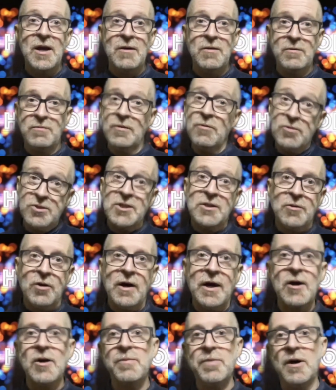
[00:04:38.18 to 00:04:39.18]
Also
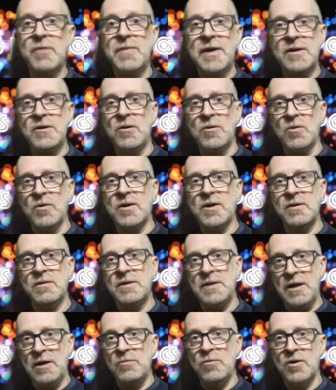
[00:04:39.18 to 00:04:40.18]
not helped by me not looking
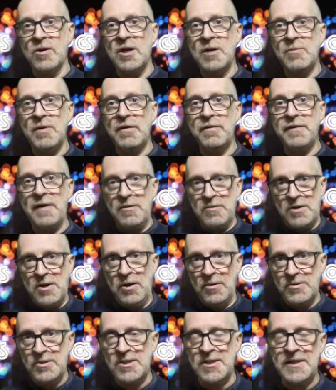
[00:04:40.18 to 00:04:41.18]
at my phone
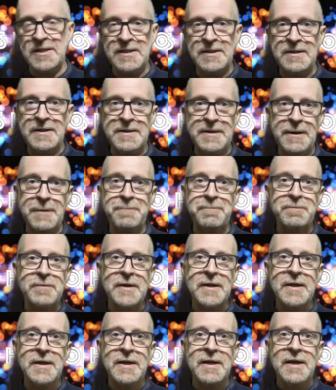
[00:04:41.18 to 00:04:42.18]
constantly either.
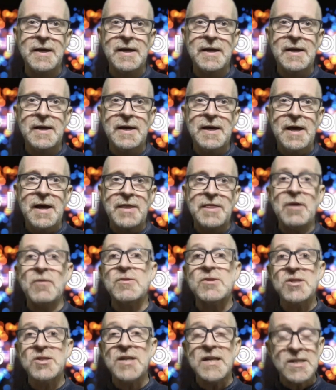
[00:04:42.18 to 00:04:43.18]
There
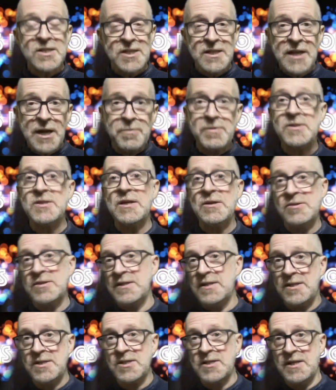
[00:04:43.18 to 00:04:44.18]
are 16 episodes
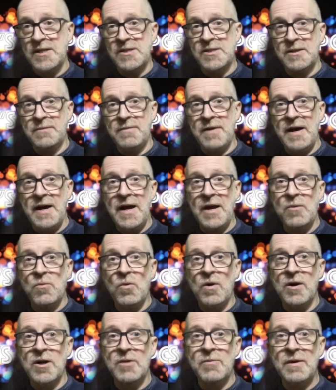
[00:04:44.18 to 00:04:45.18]
in this season,
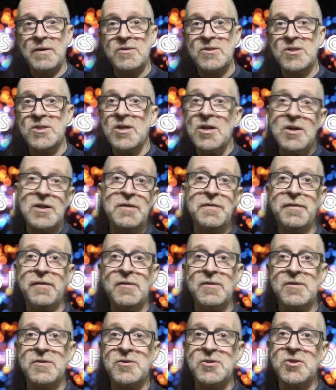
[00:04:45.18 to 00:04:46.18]
and while it most certainly
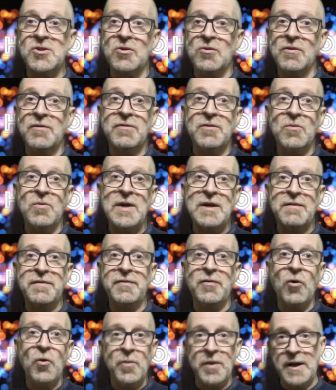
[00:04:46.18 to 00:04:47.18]
followed the story of the week
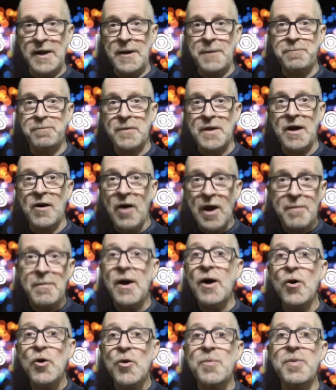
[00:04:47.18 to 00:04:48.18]
formula, I'm
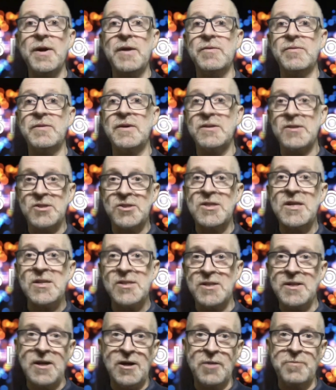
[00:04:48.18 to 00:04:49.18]
hoping that the
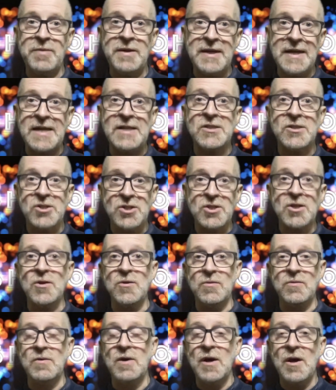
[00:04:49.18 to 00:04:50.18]
season arc begins
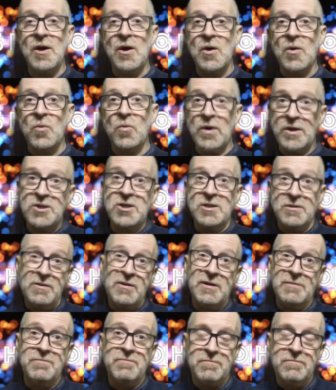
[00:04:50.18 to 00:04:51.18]
soon, which
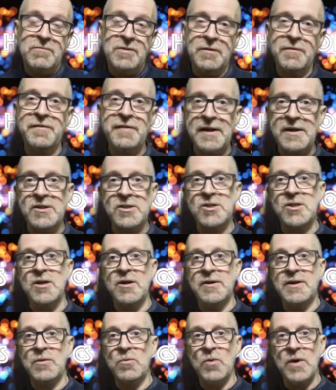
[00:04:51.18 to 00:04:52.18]
I'm fairly
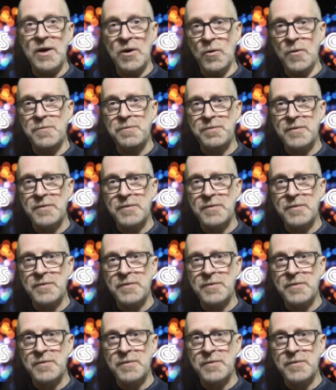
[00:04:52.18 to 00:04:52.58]
certain it will.